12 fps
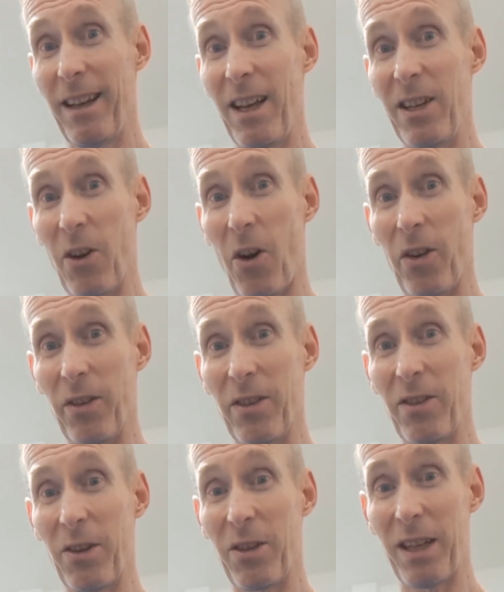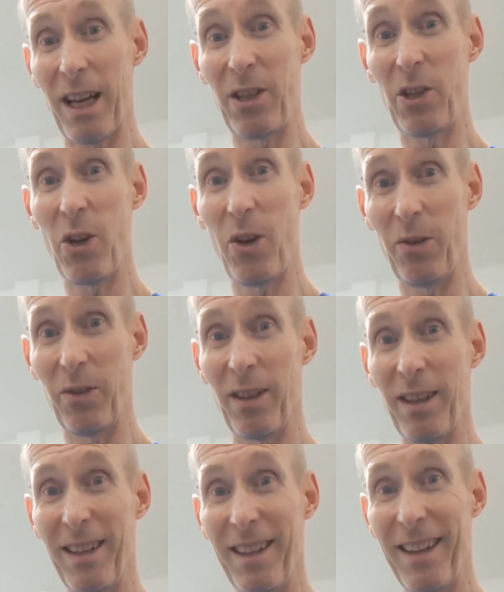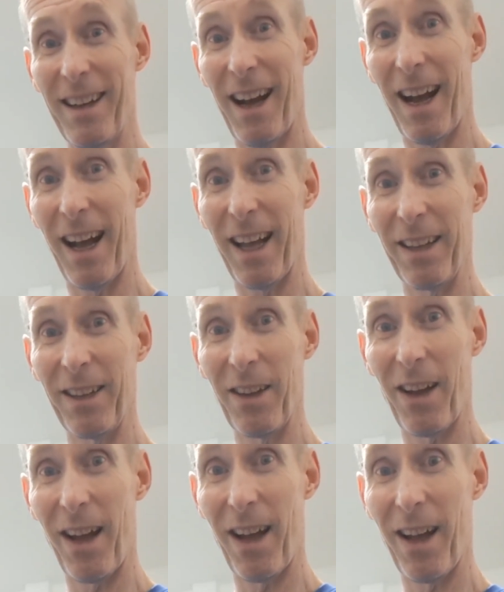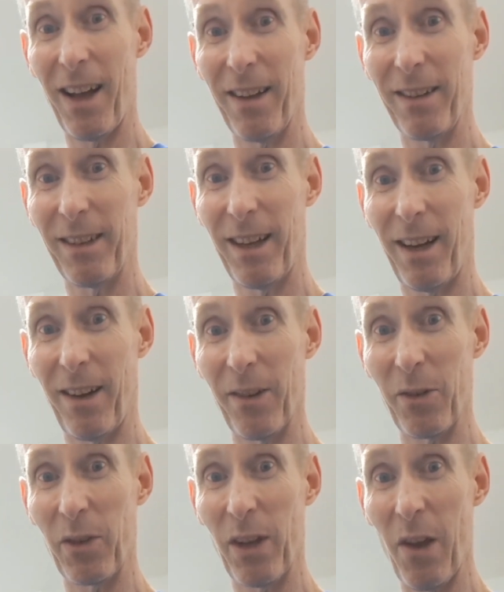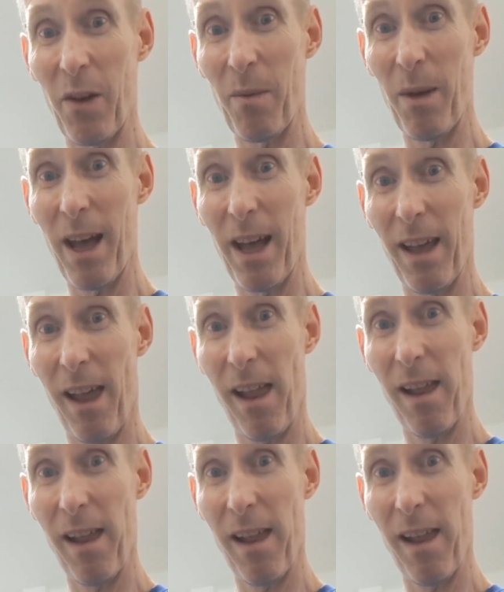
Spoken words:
is on. So stay tuned, and I'll see you in a bit.